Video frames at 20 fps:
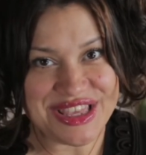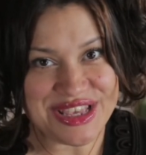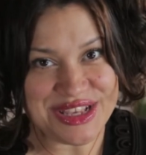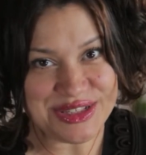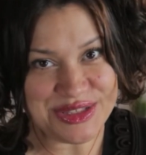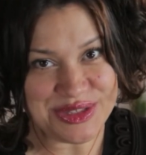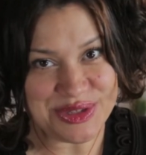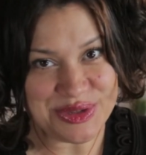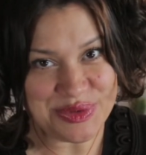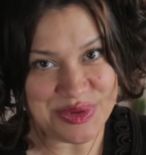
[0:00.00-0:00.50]

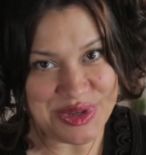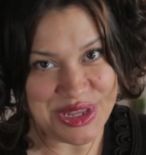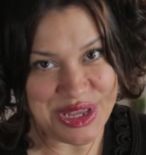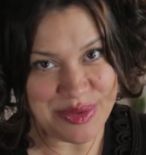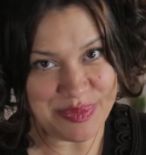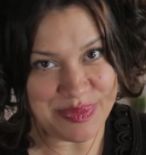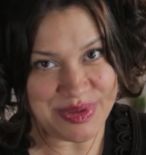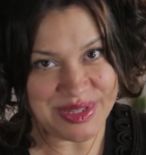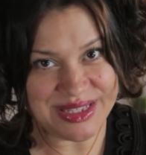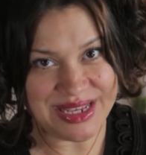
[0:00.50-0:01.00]
These
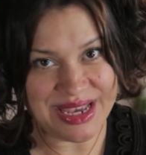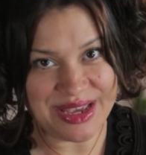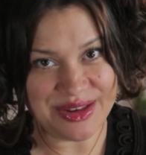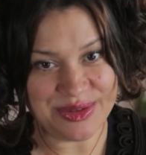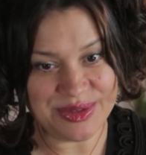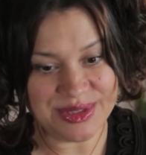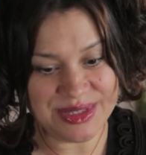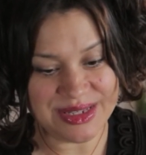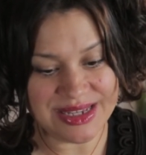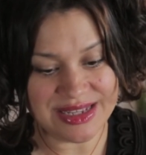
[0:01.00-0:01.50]
unique
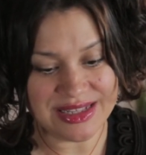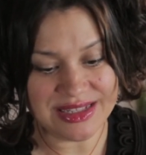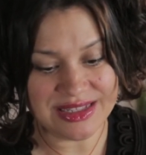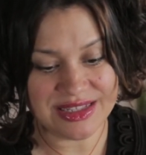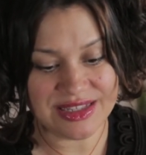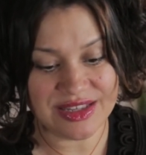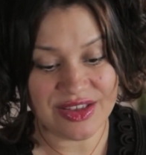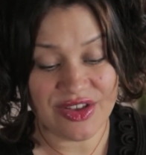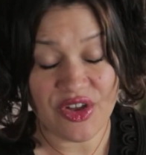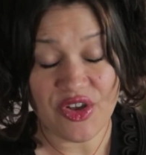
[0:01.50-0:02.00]
potato
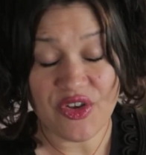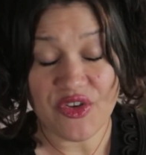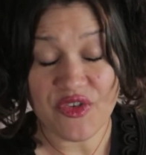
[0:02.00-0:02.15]
skins,